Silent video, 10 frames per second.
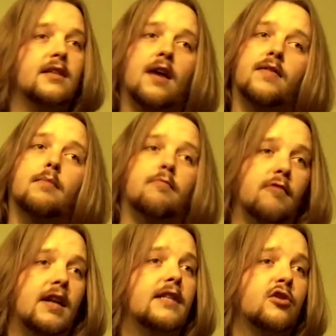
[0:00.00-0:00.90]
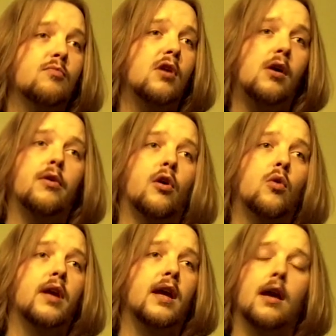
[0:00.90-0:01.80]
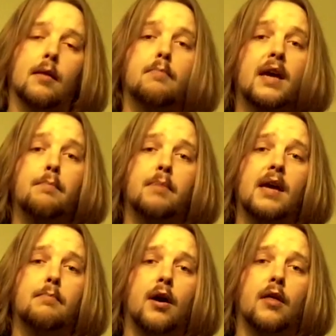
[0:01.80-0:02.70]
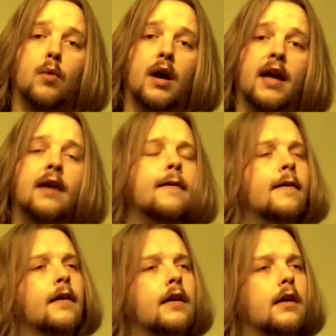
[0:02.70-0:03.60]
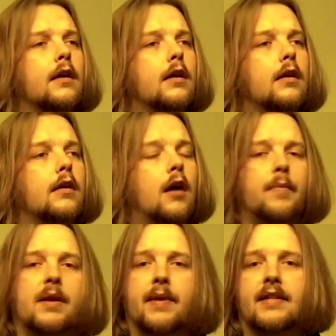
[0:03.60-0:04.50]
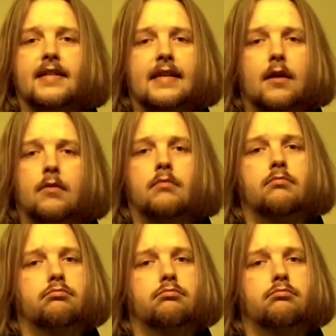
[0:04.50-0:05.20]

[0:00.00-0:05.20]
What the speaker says: I have to really toot my own horn here and beat, by the way. I've been immense in goal.